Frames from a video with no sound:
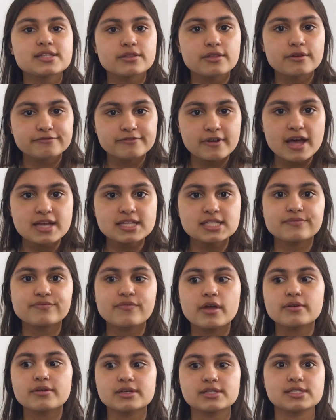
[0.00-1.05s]
the first
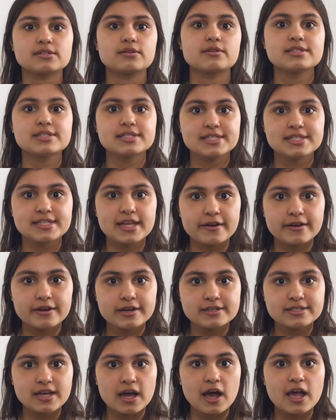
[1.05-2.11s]
focused on
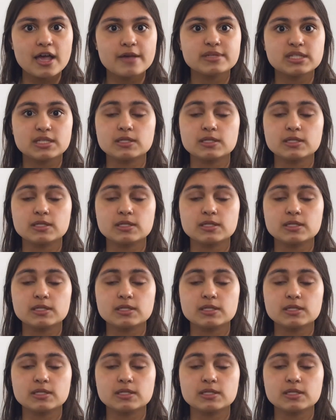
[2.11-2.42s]
stereotypes,